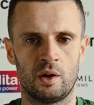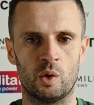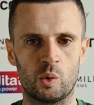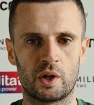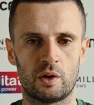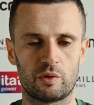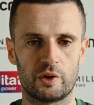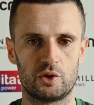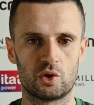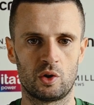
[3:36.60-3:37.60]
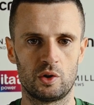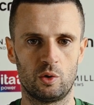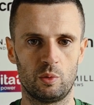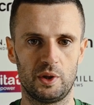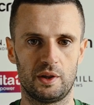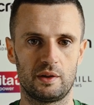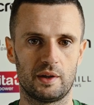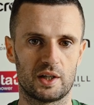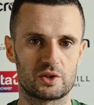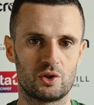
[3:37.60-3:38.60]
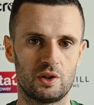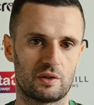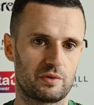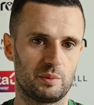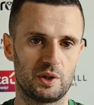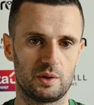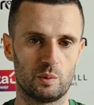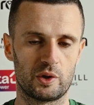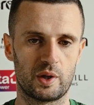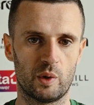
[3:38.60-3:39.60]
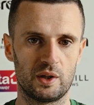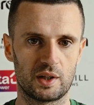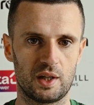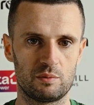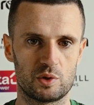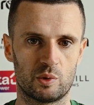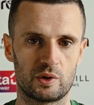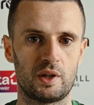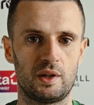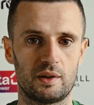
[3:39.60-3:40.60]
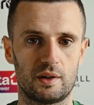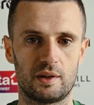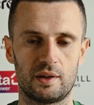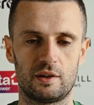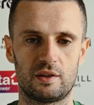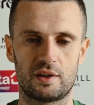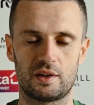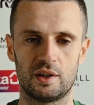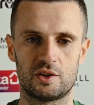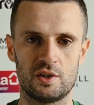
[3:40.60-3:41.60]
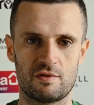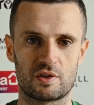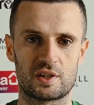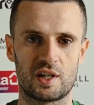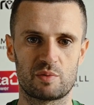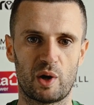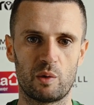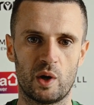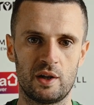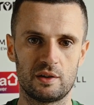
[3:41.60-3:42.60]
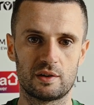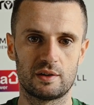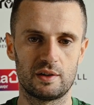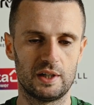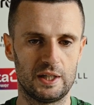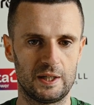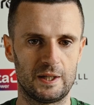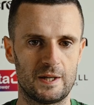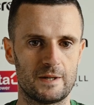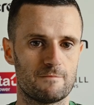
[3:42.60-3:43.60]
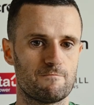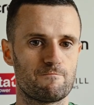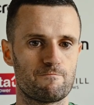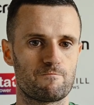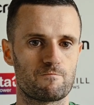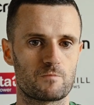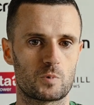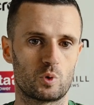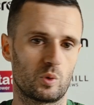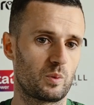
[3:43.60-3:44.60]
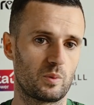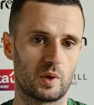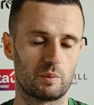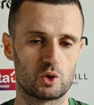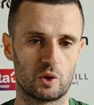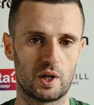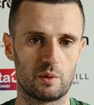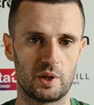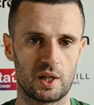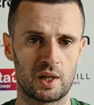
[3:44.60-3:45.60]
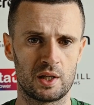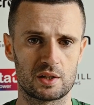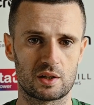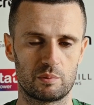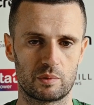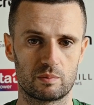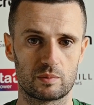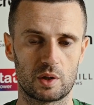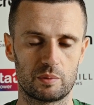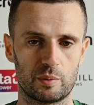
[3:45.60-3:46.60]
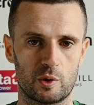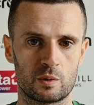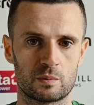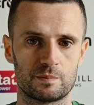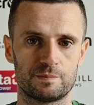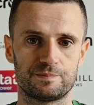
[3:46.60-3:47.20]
holding out for the draw and hoping that's good enough. You want to win games, you want to achieve success by winning. So I'm sure that'll be the case come tomorrow.